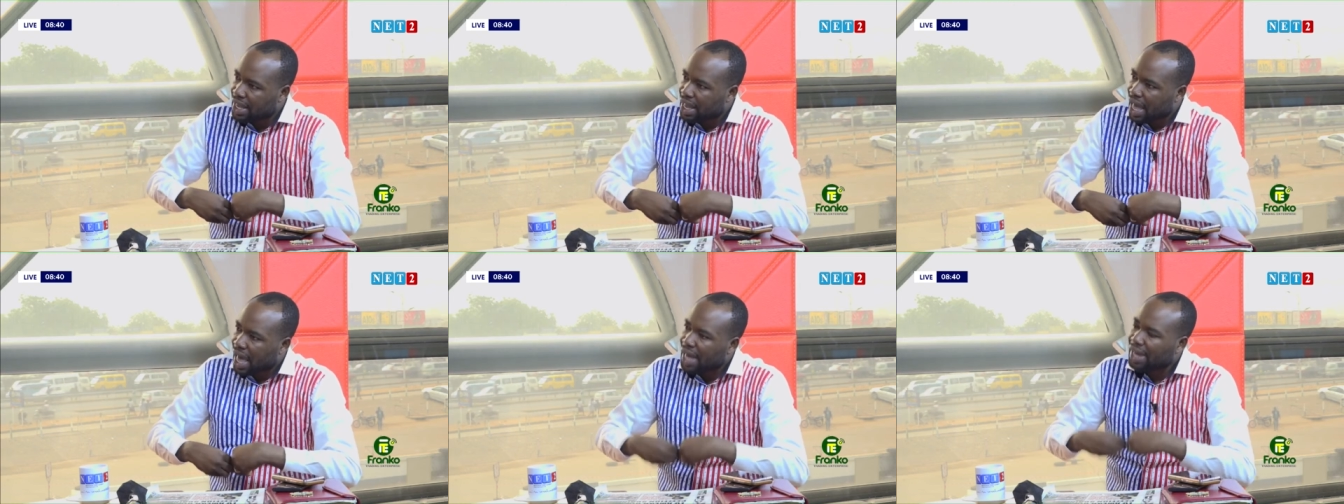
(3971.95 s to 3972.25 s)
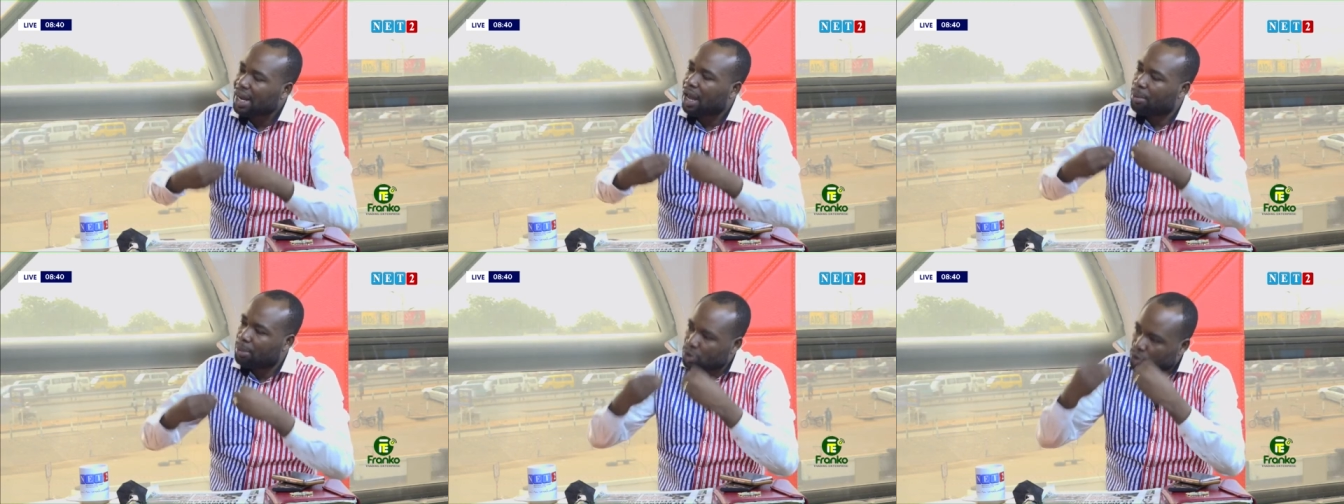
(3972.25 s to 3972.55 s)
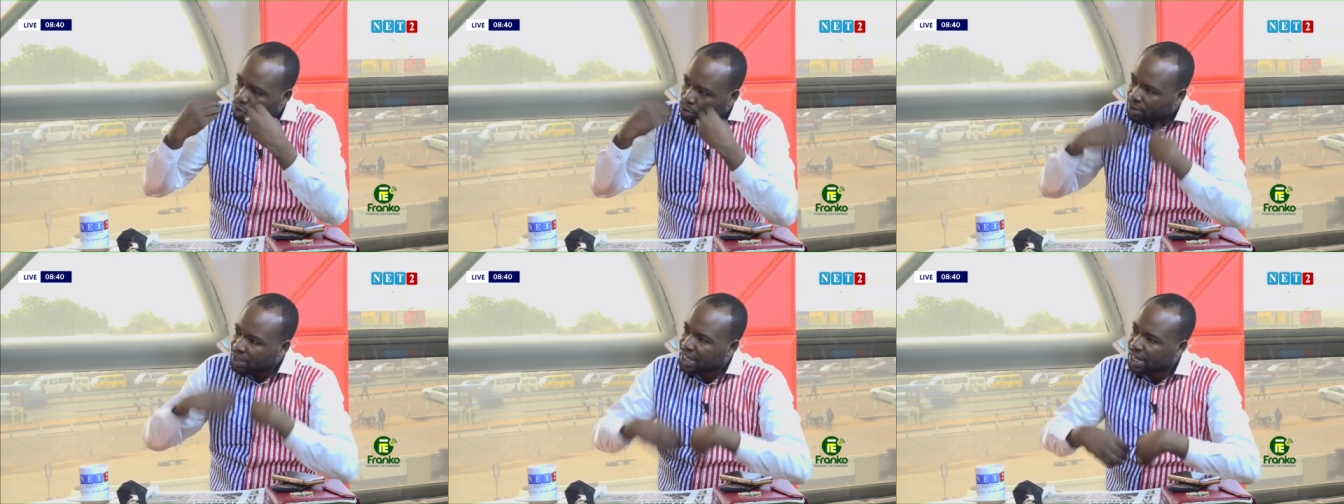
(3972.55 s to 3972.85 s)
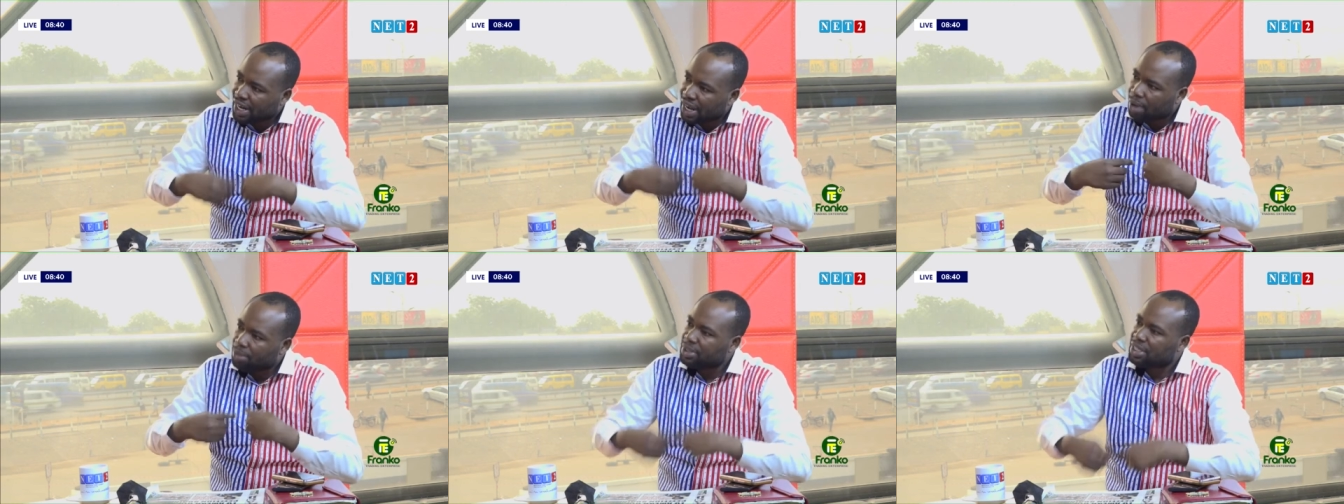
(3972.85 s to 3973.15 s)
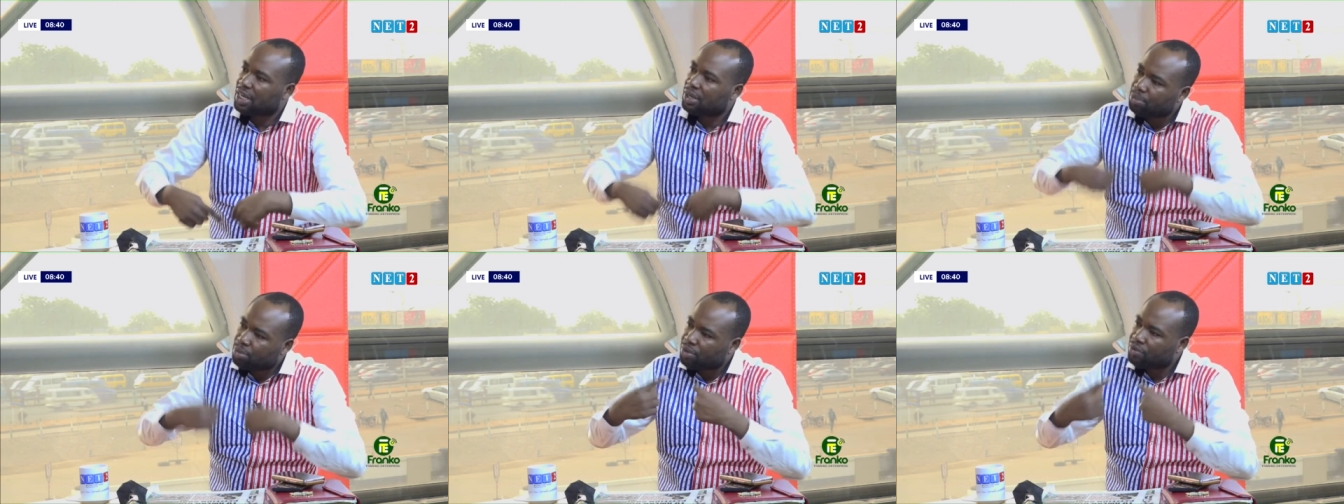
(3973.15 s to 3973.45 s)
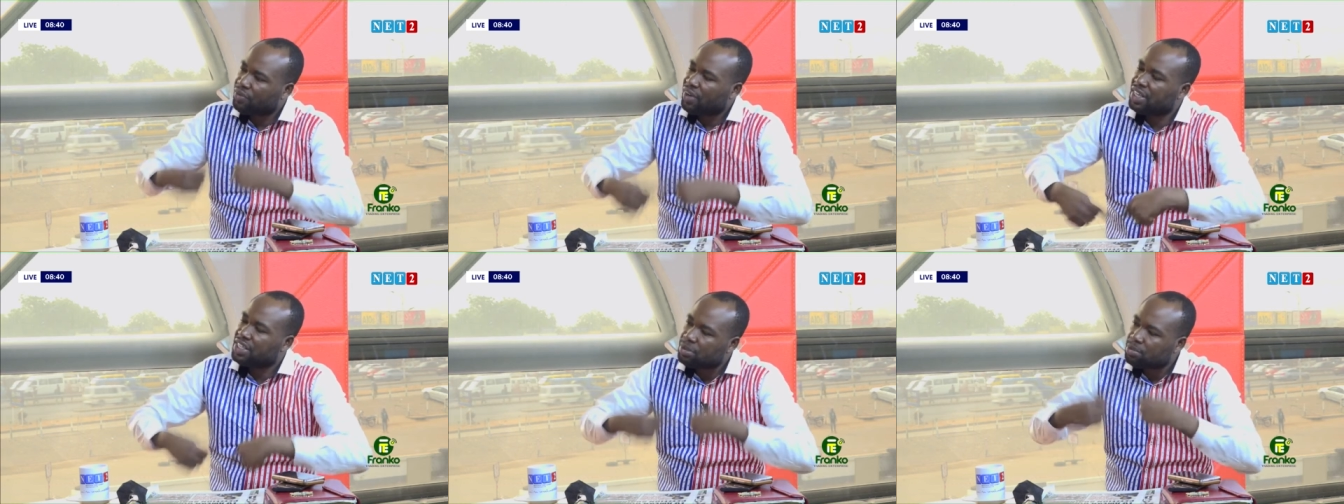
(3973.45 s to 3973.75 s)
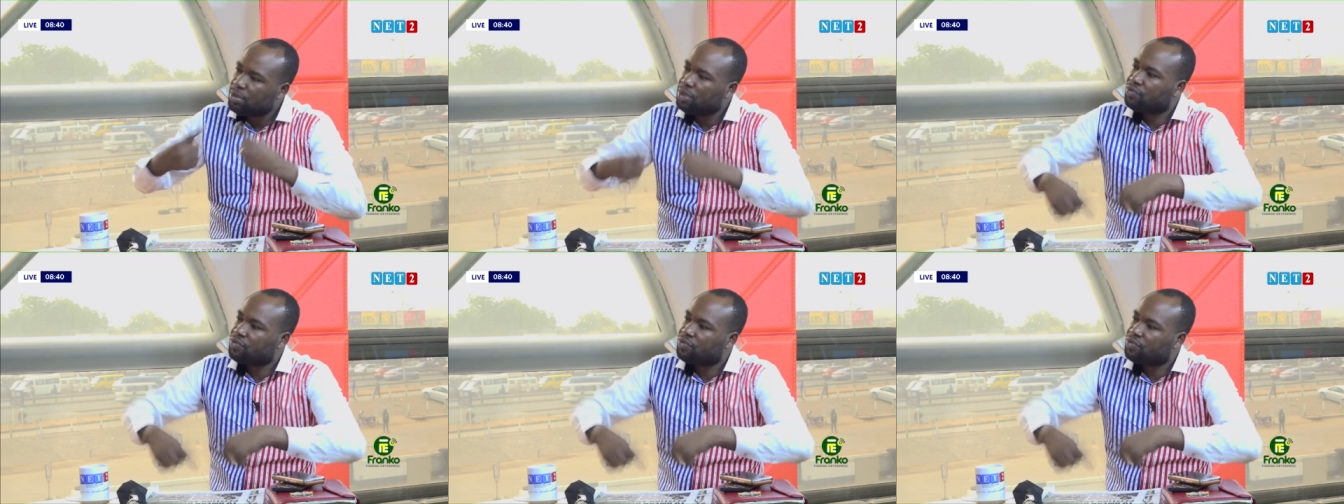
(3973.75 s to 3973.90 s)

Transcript: And I'm assuming that it prevents me